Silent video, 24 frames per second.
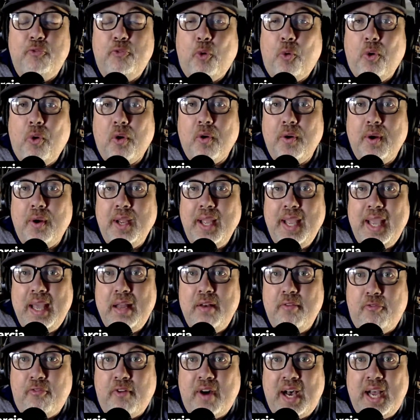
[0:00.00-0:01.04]
four
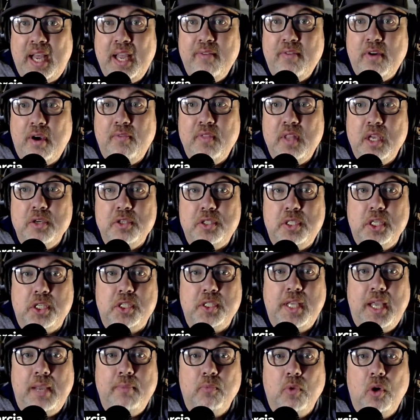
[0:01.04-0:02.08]
and five of their
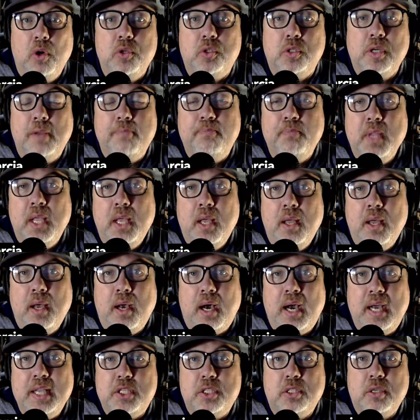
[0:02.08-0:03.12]
six-game road trip.
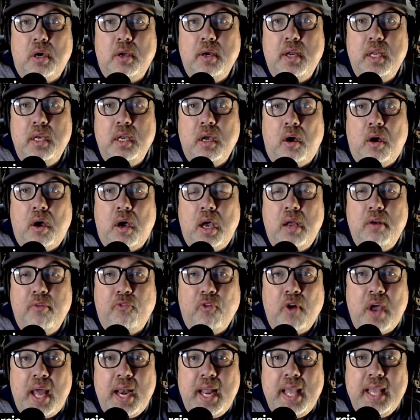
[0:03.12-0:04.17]
It started on
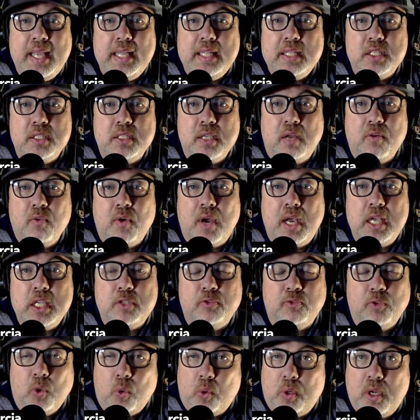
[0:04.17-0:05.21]
Friday in Sunrise,
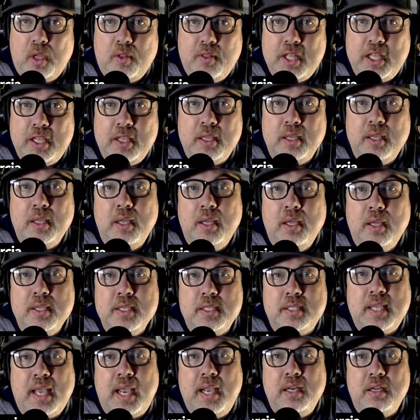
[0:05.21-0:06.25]
Florida, the
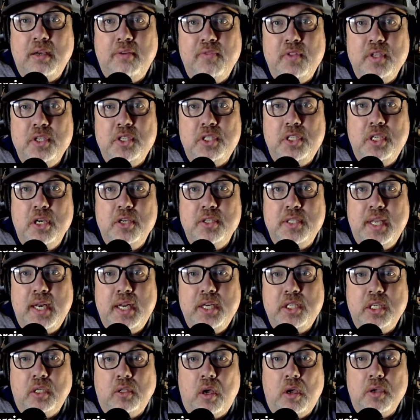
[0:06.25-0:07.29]
site of this year's
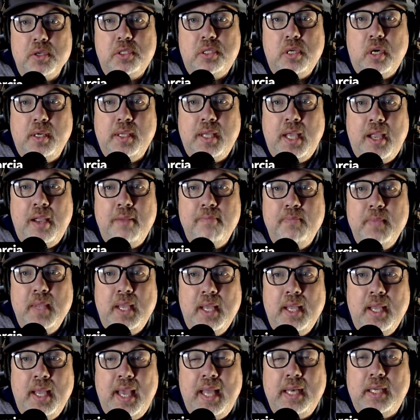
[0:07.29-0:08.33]
NHL All-Star Game,
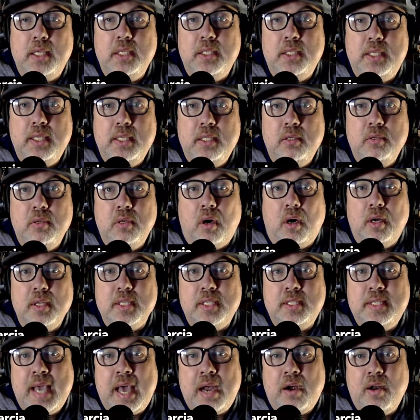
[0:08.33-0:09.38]
and continued on
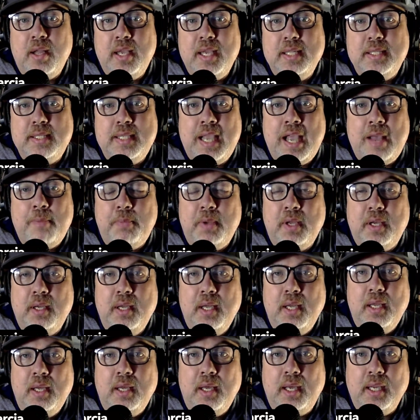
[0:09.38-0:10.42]
Saturday in Tampa
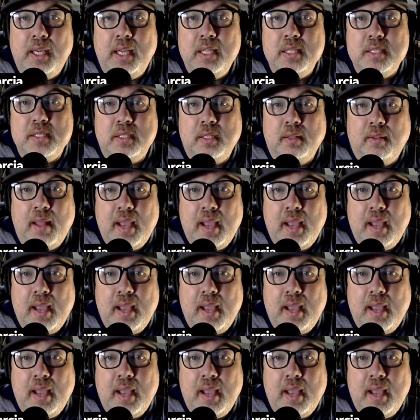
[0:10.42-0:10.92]
against the